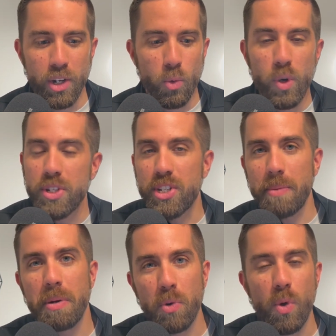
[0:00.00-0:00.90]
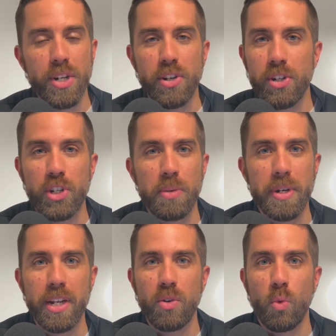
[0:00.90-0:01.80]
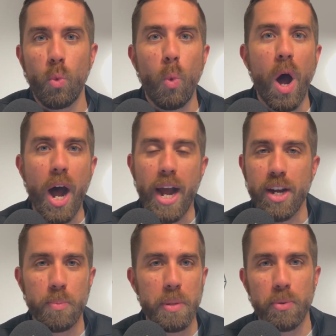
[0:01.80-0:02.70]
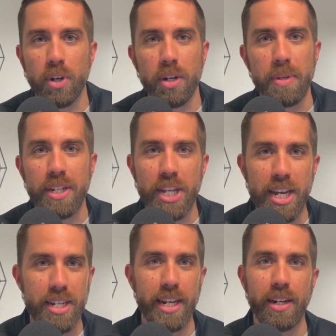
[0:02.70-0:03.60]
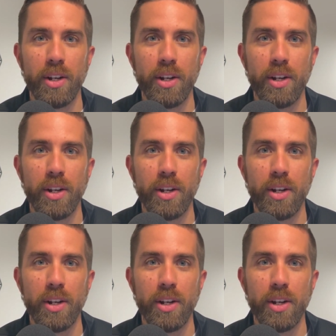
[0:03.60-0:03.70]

With step number one, you're determining why are people going to be attending?